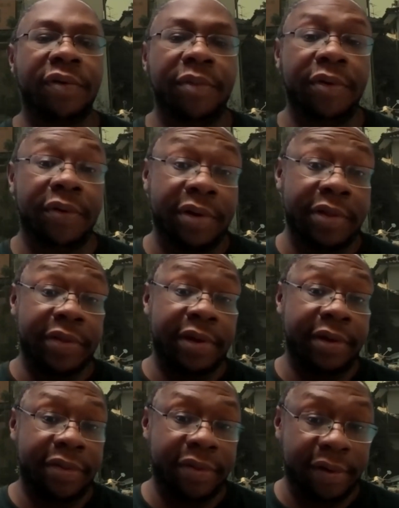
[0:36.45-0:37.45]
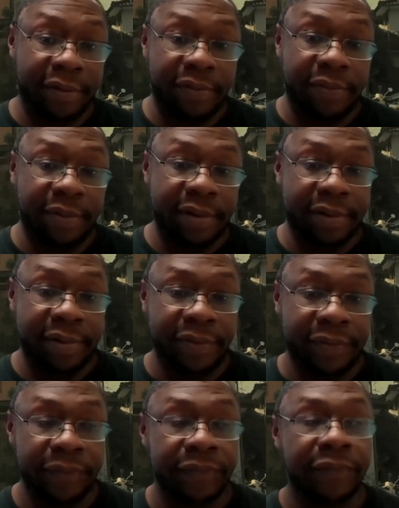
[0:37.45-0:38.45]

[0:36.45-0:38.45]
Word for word: from your design software